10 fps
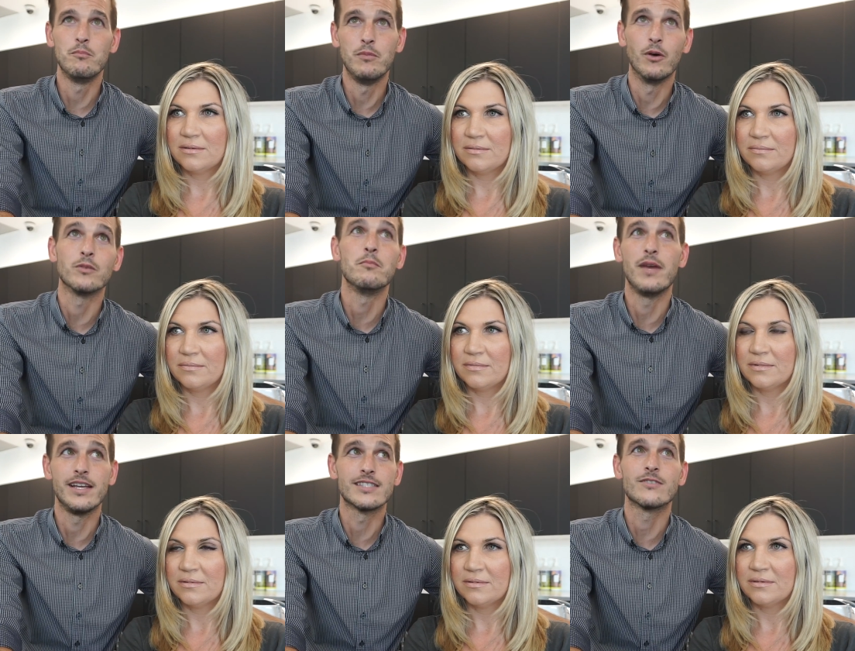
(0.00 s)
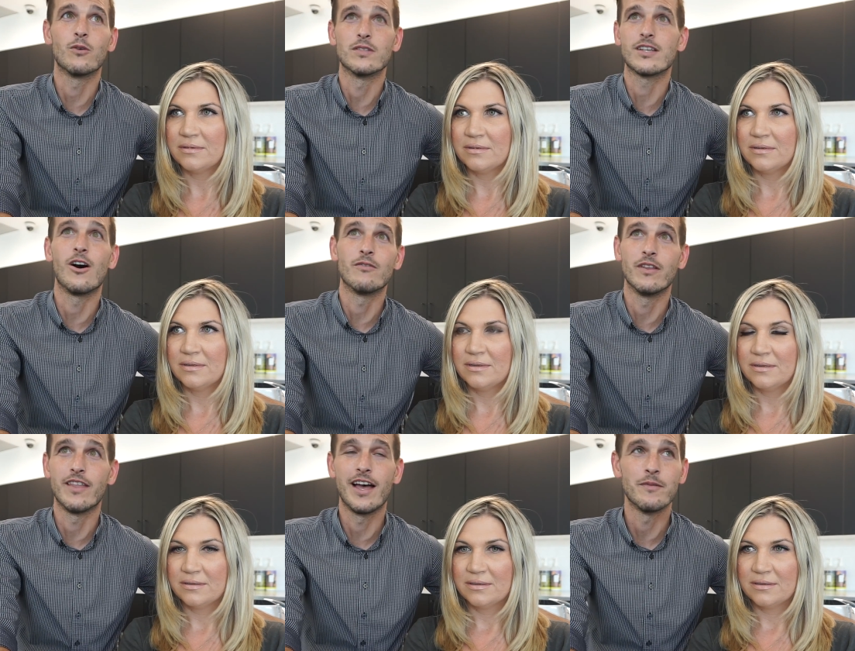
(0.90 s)
Speaker 1: built base was off
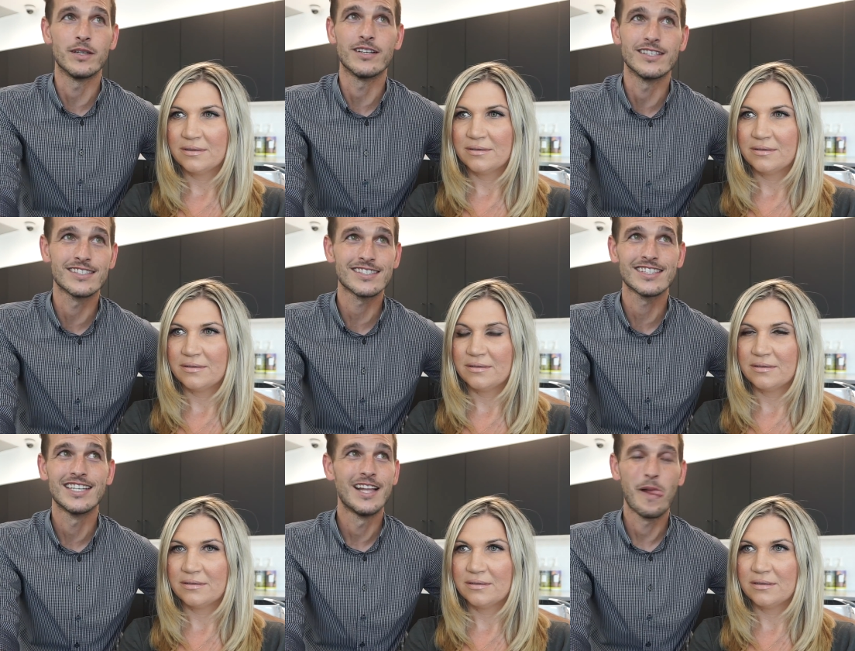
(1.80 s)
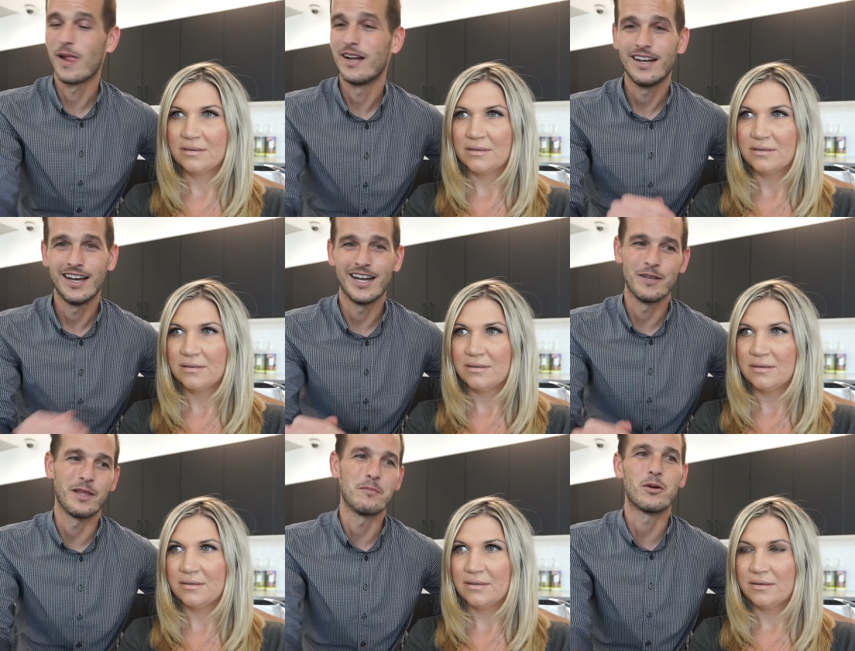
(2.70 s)
of that because i had
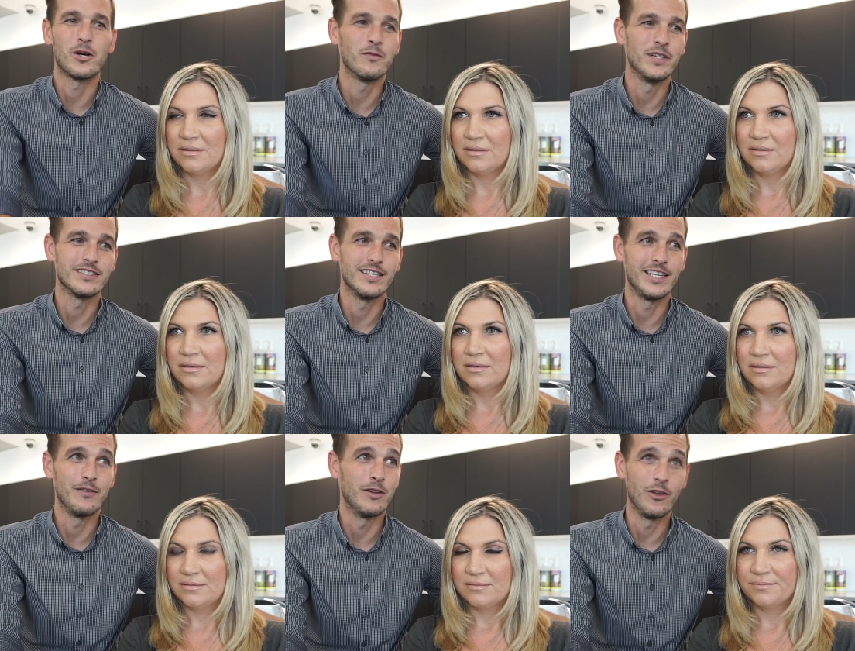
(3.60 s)
it like perfect and even